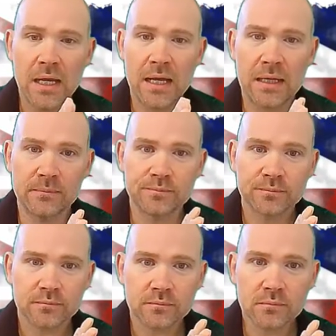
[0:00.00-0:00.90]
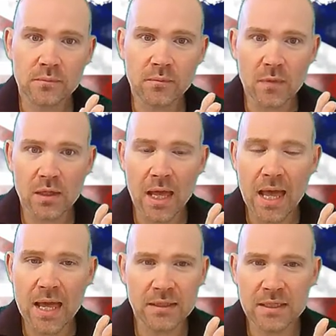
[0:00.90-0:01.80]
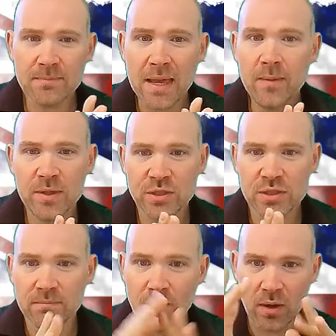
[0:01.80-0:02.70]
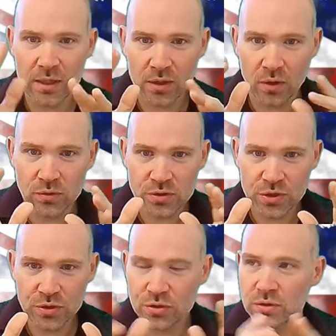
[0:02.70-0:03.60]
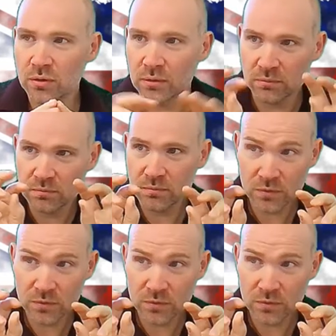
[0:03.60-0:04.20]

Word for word: Um, and it may be just a minor constitutional